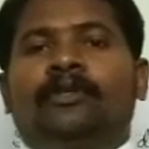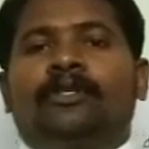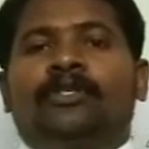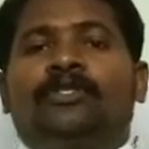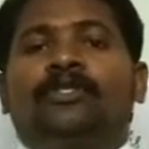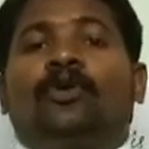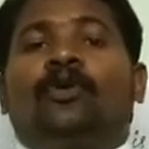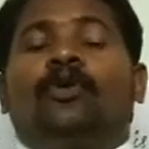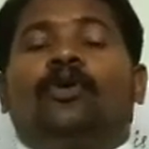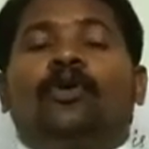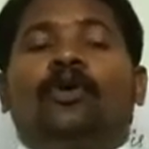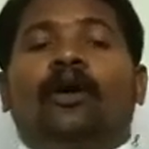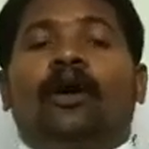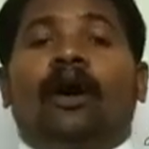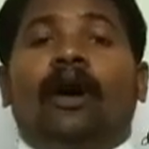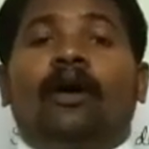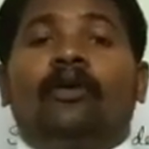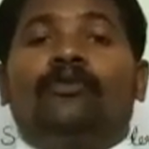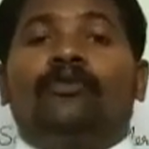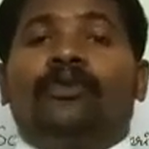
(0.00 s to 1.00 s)
So
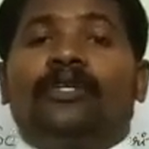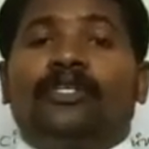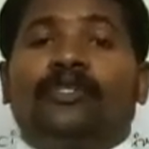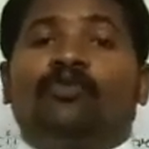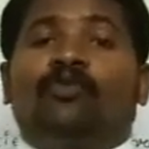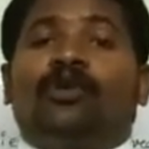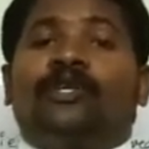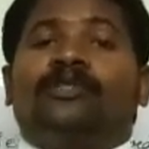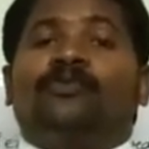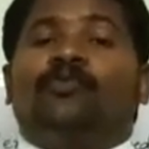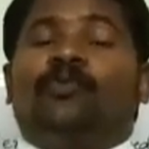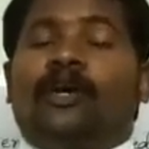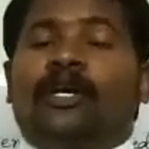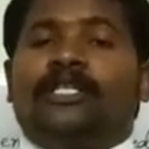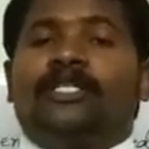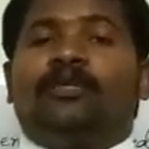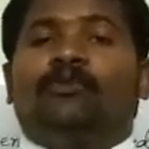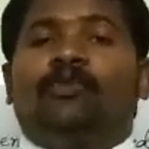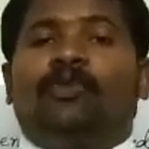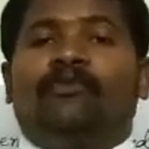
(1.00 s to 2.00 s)
how it was
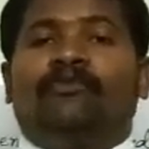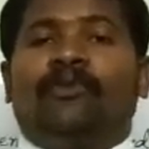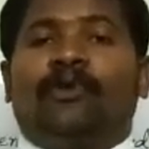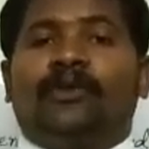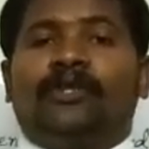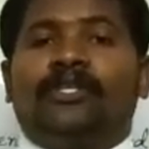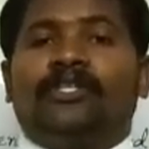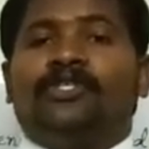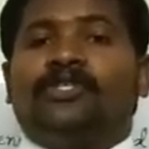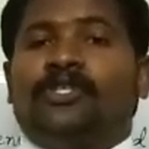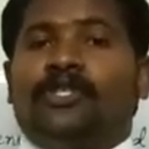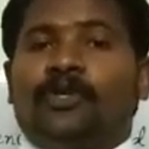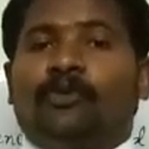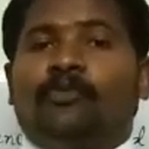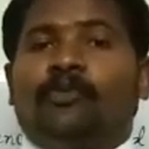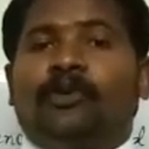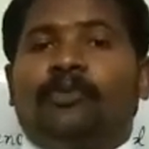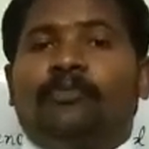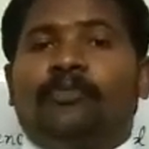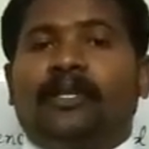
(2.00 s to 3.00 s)
possible for this
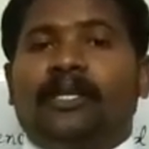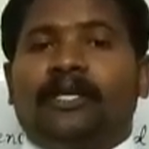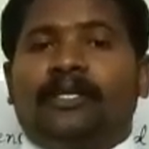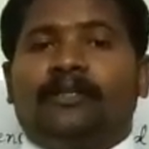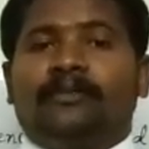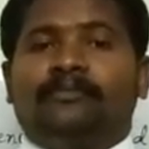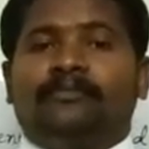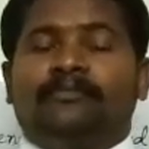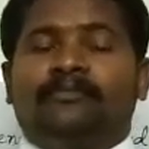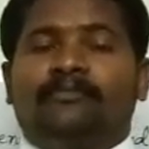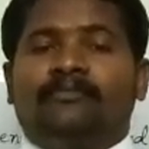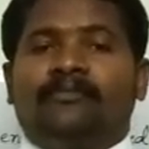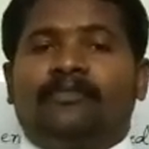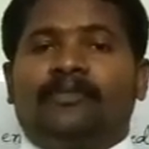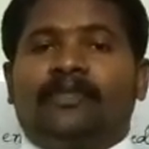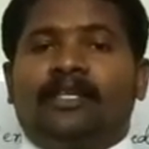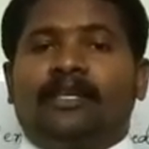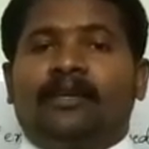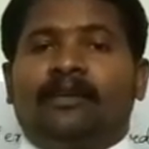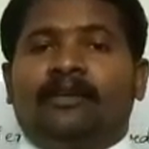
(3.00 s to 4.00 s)
human being?
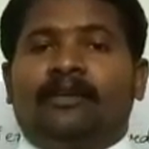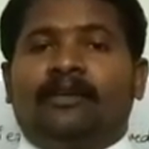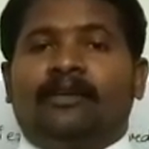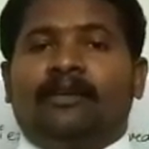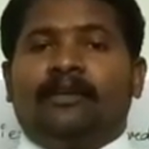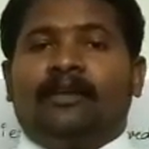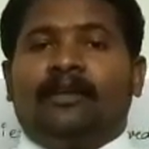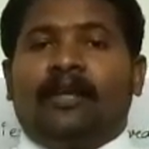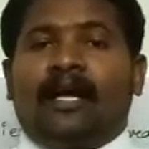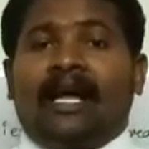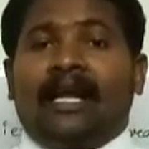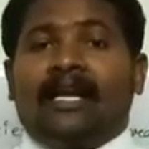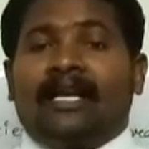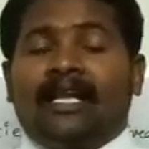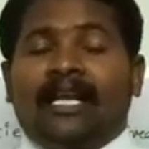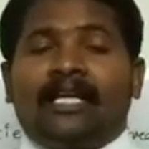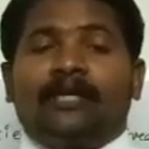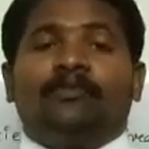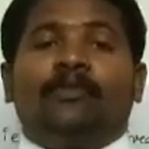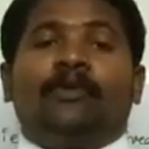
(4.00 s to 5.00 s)
And
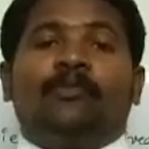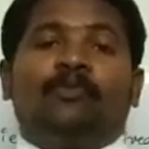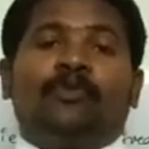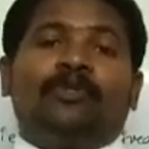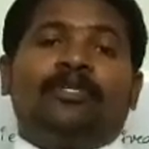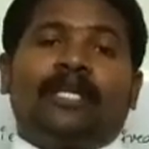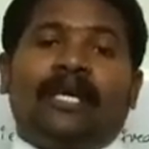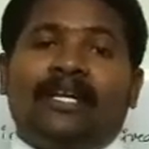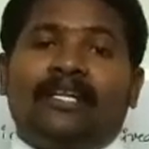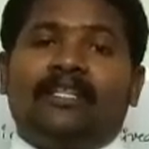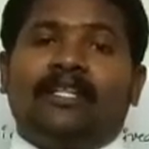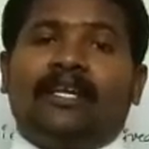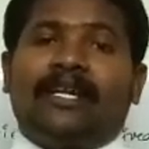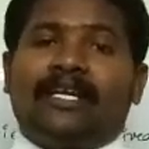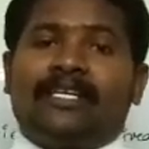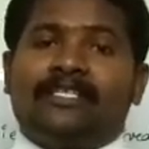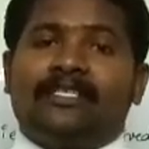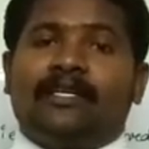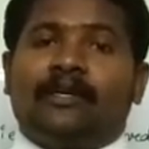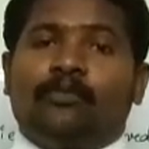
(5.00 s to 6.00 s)
let me put another
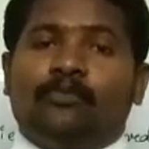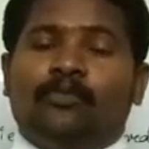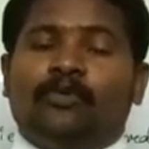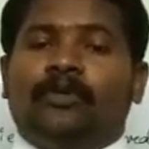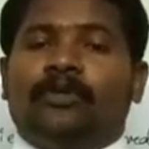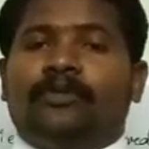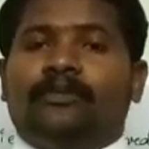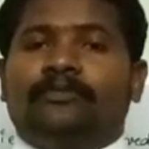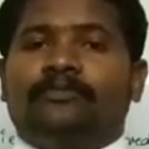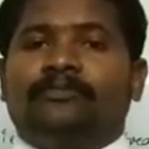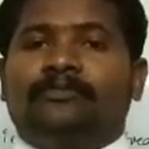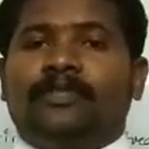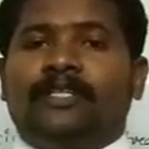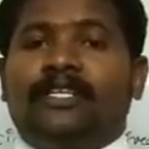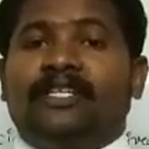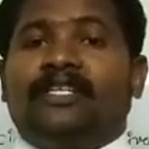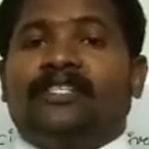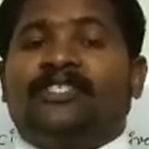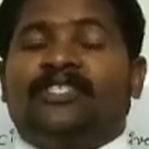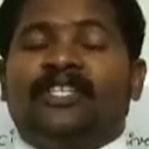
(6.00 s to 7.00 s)
example
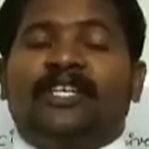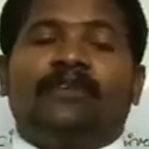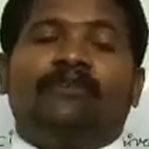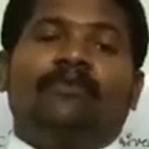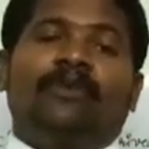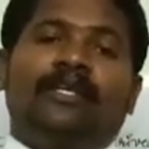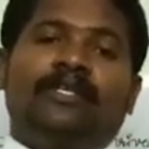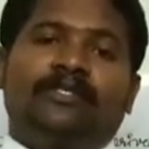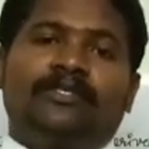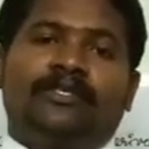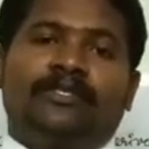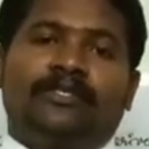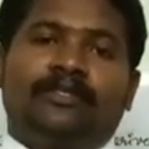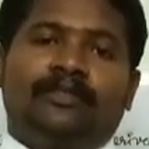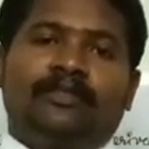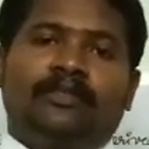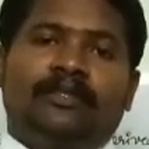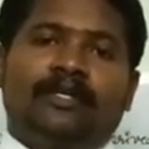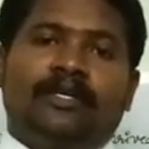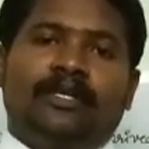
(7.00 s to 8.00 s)
in a sequence.
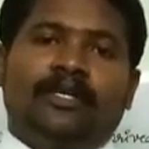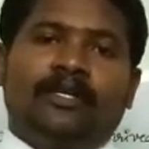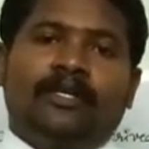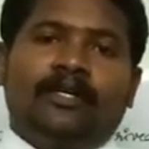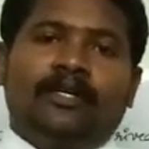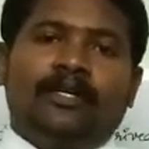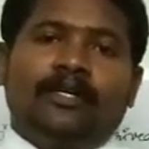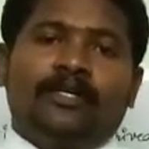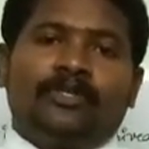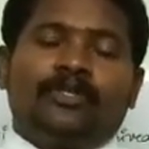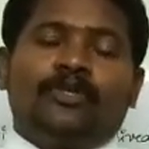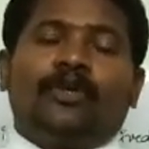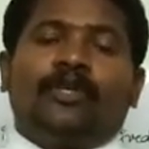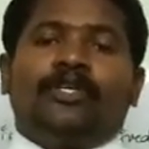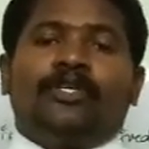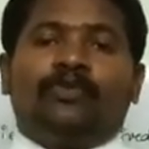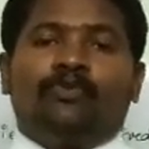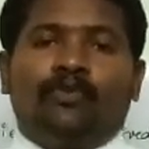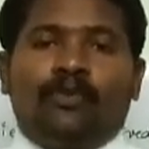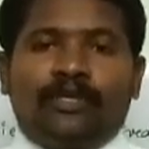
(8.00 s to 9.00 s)
So
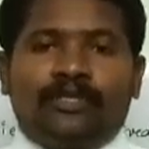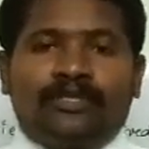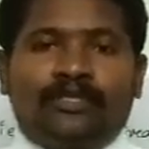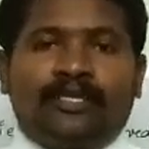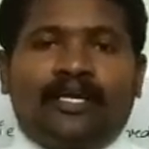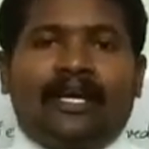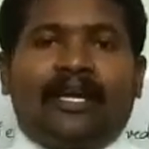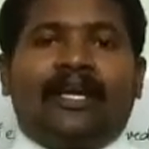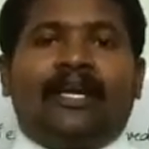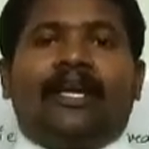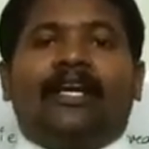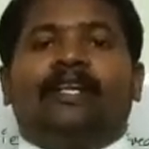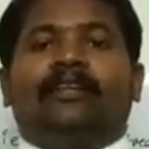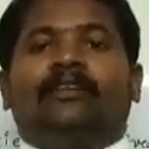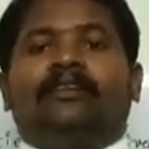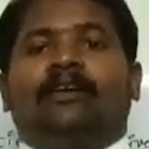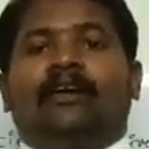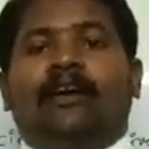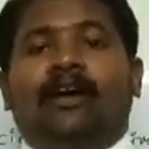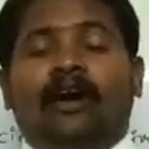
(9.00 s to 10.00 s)
it was again
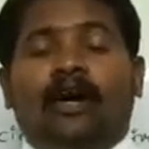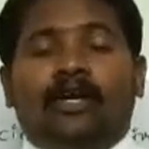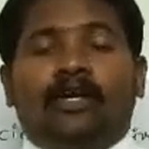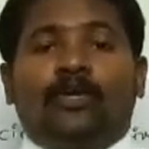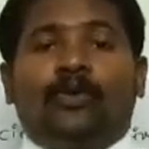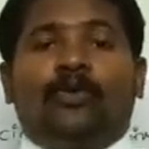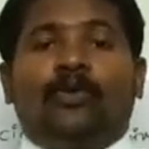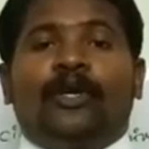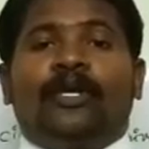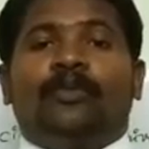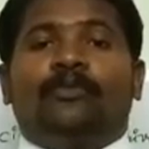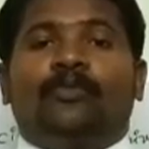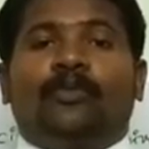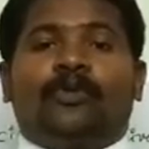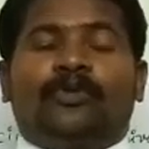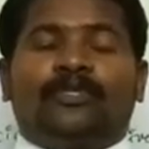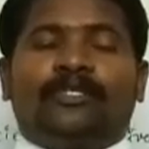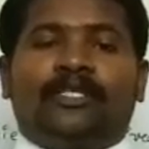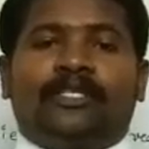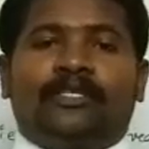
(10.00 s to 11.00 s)
ongoing
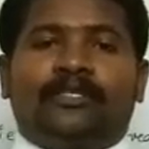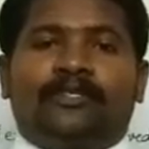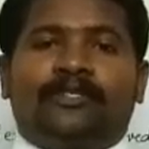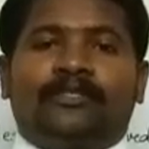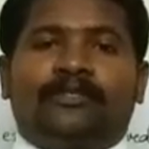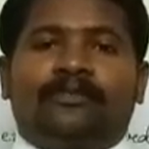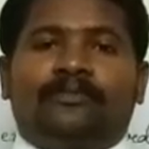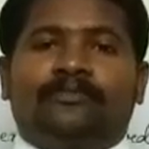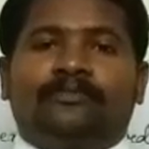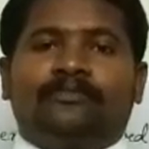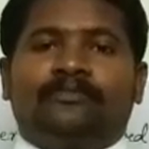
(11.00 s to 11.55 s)
process.